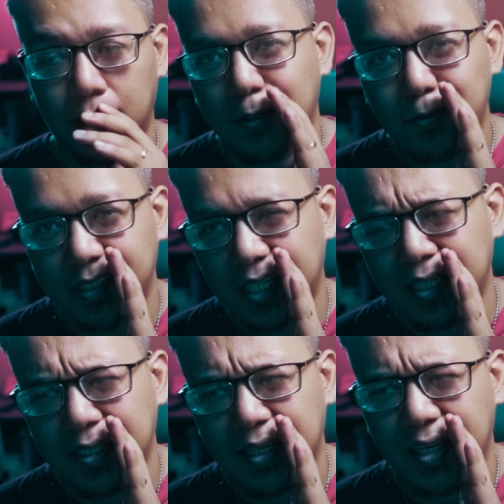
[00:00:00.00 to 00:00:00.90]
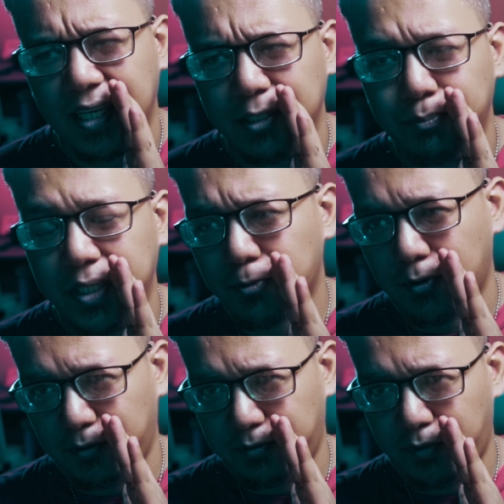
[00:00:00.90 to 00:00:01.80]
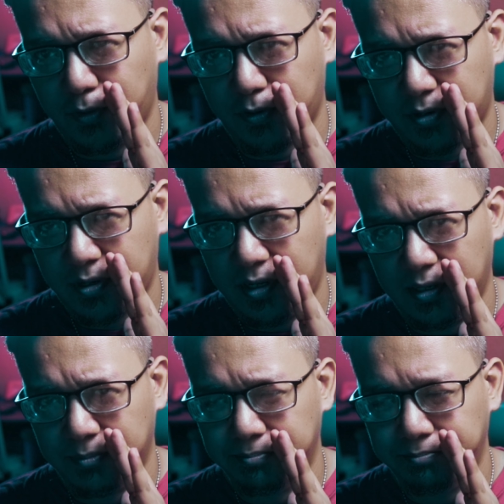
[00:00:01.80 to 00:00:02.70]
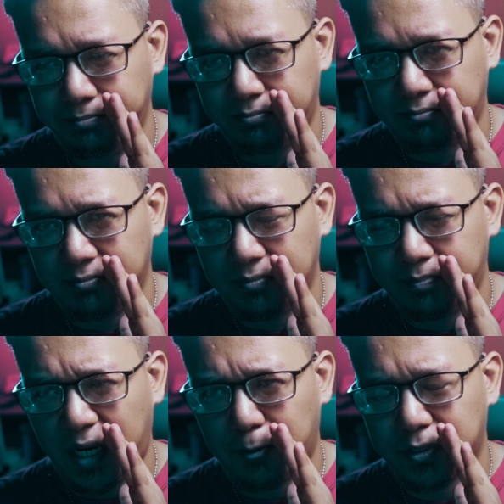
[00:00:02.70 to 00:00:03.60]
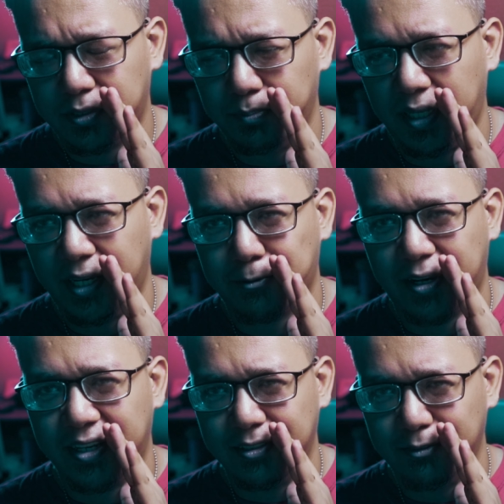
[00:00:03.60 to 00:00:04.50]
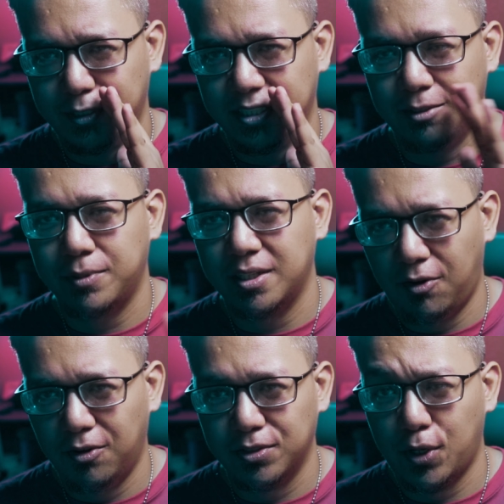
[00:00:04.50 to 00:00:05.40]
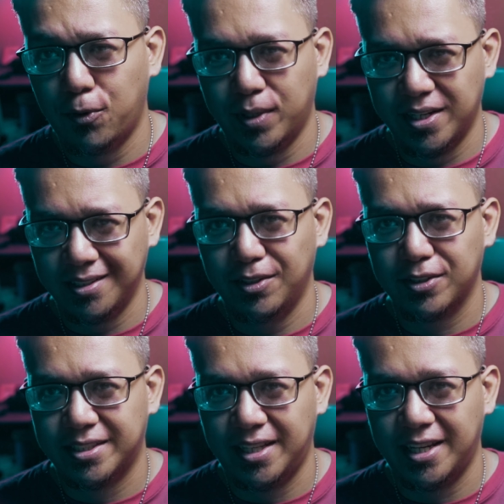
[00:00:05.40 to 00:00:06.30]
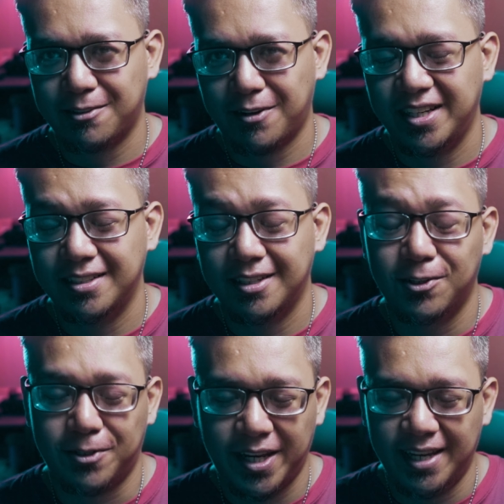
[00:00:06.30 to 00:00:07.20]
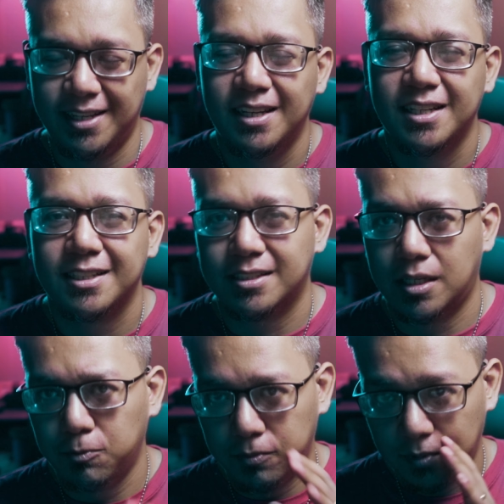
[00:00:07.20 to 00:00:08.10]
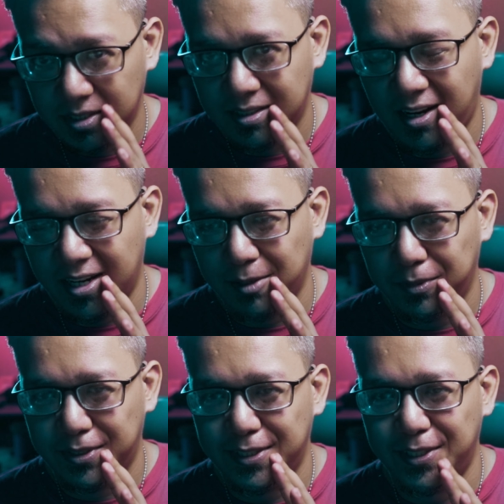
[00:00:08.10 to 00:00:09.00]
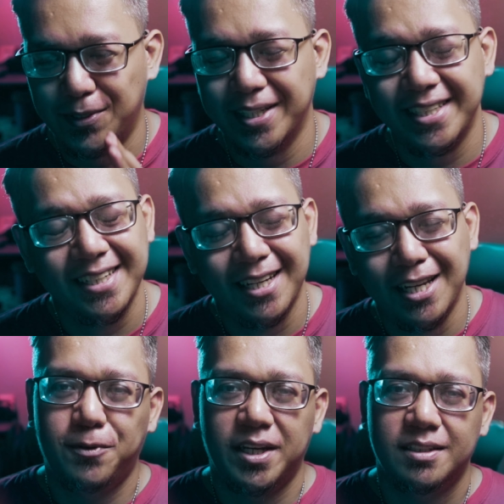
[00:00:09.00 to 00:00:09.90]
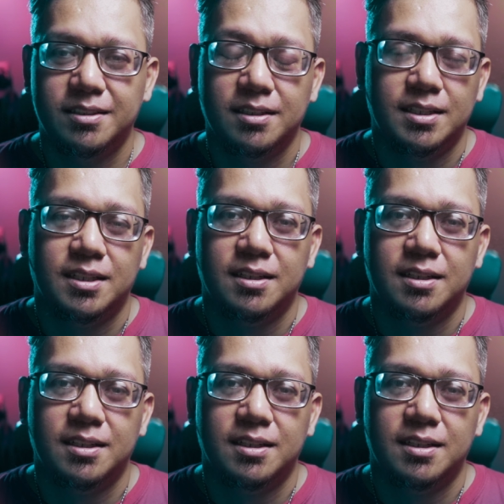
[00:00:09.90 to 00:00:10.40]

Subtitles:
you don't need a B-roll for power supply, right? We all know what it looks like, right? Okay, I was not able to do it. Anyways,